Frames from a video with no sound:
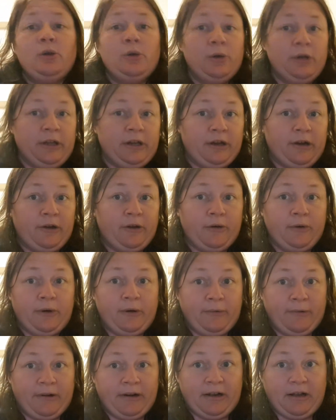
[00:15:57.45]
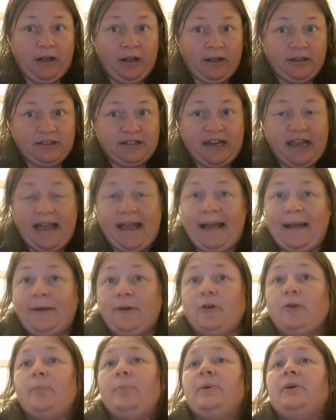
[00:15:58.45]
in regards to
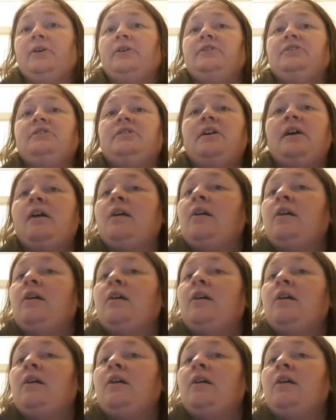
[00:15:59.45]
Albert,